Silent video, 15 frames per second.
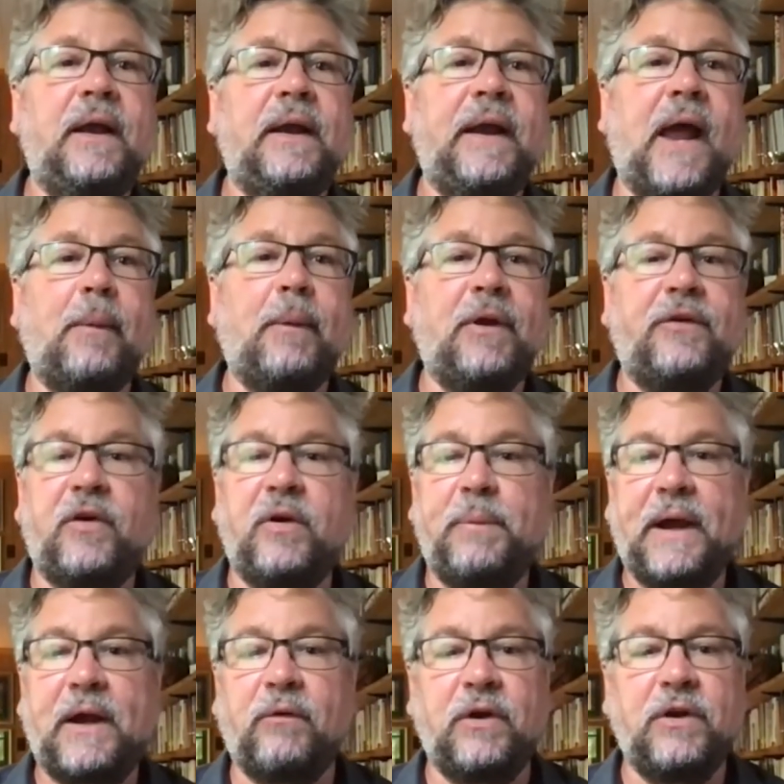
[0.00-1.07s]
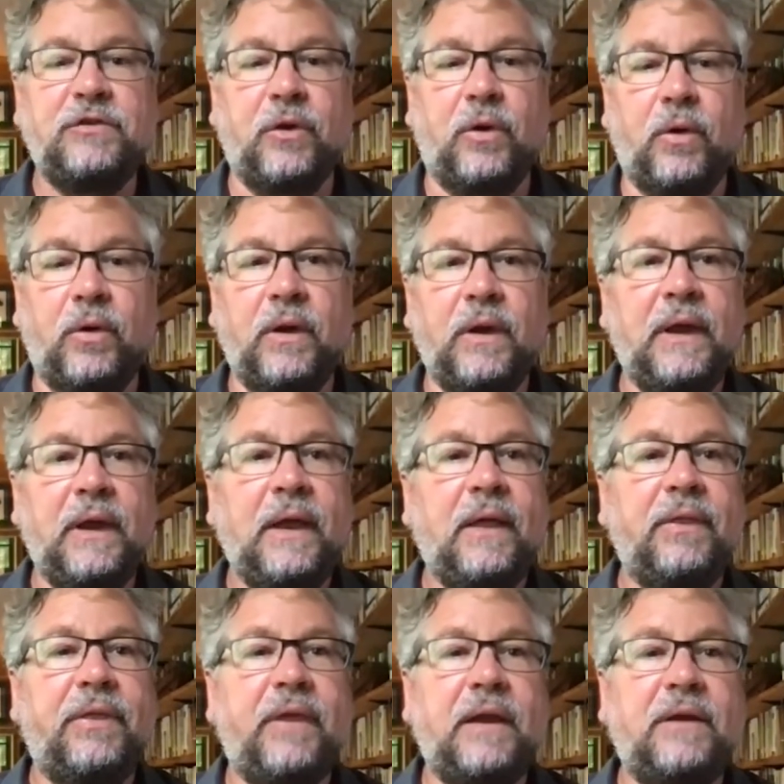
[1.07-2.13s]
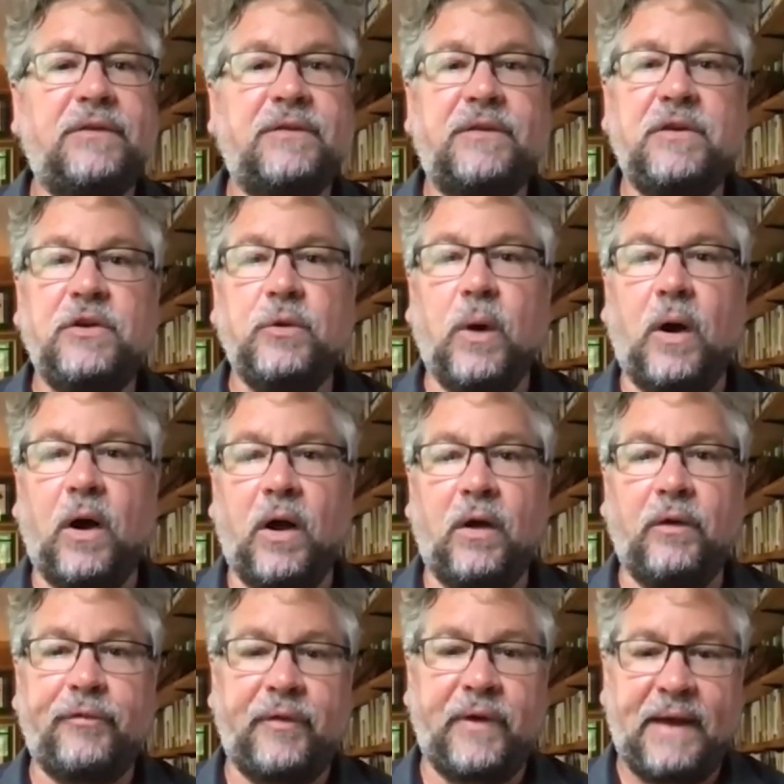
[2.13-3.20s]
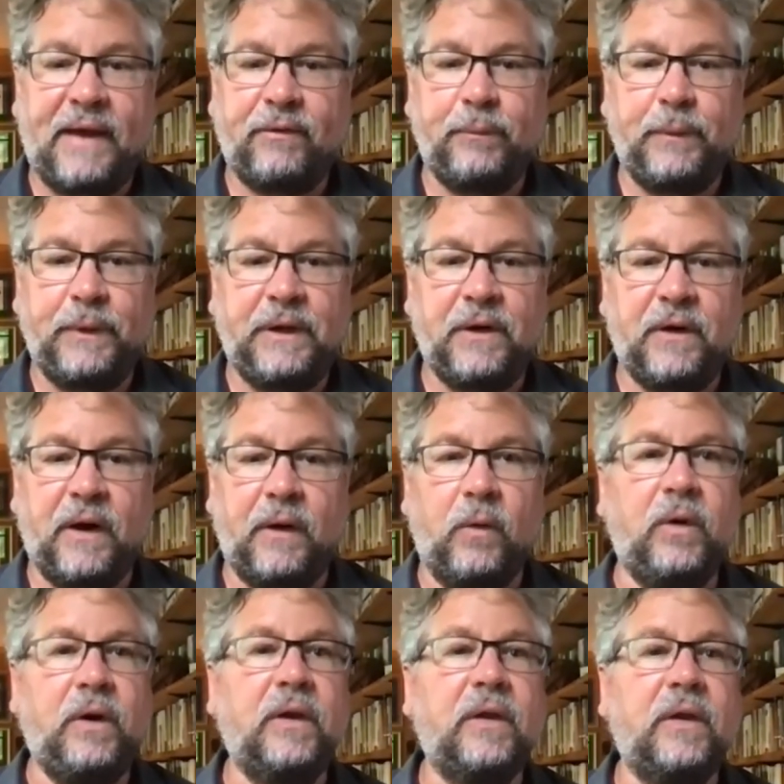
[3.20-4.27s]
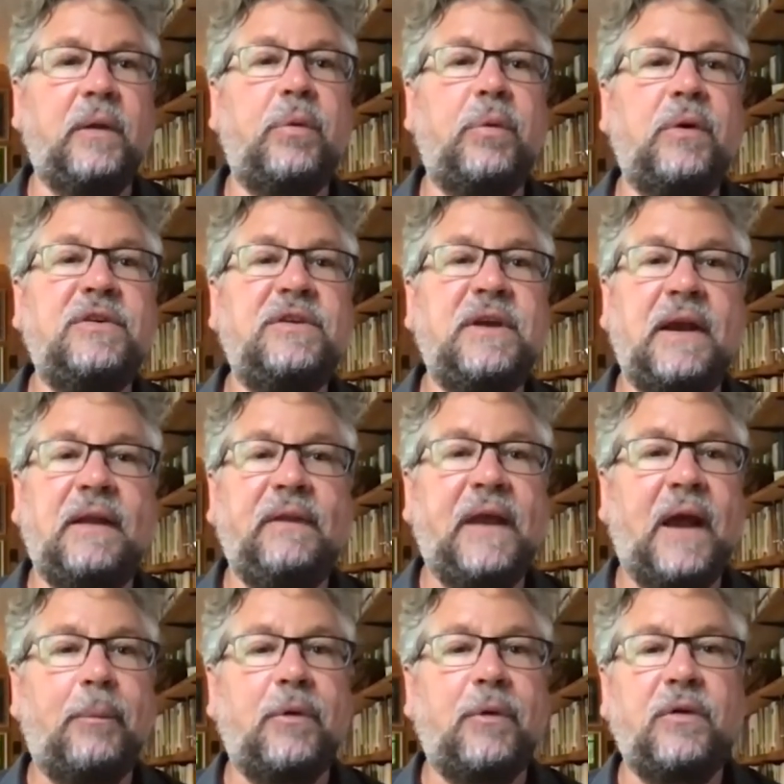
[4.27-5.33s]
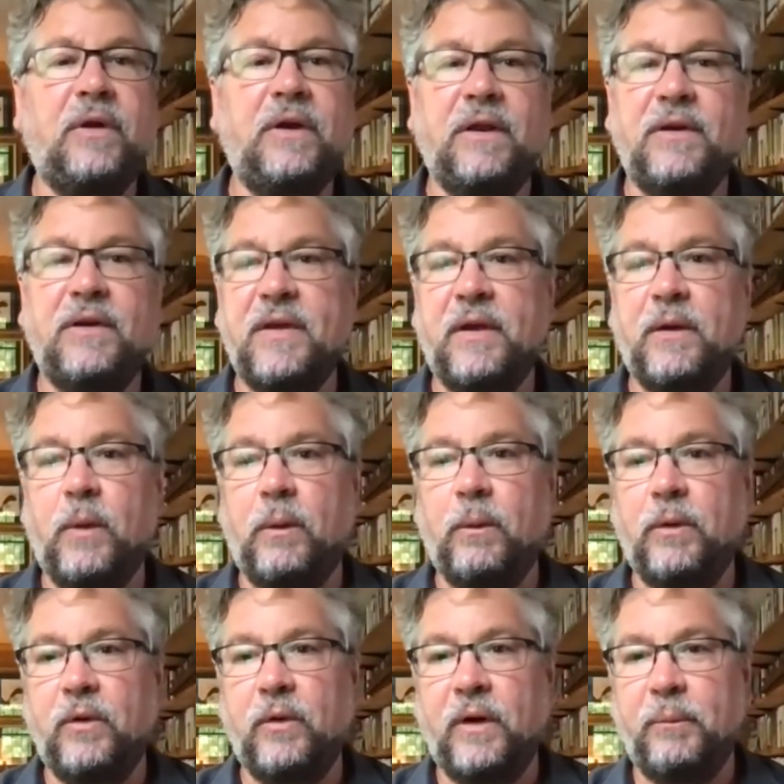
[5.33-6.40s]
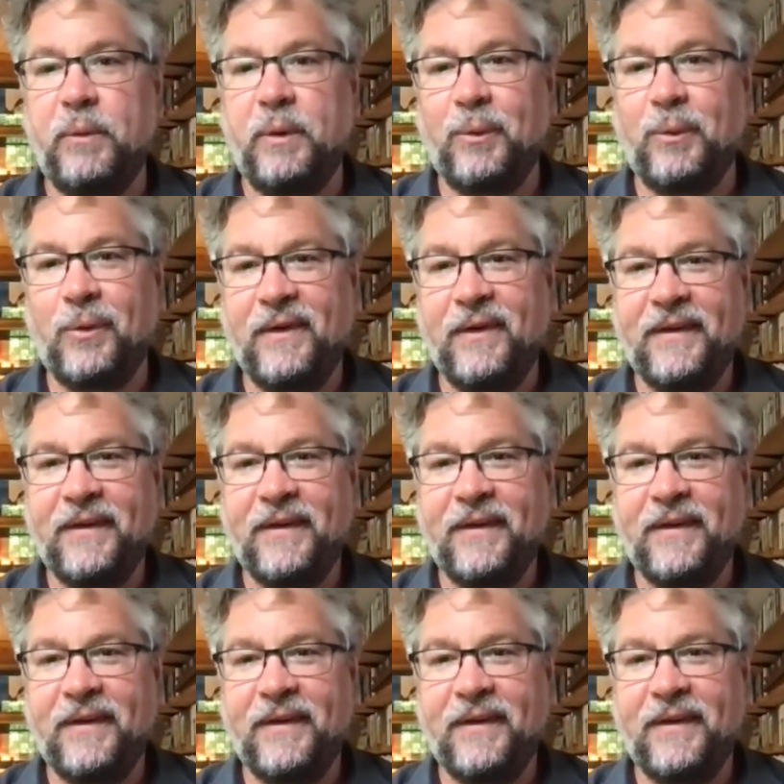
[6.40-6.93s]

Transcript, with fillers: Now I'm going to turn it back over to Joel. Thanks to you all for having me here. I really appreciated the opportunity to tell you what we're doing at BIML.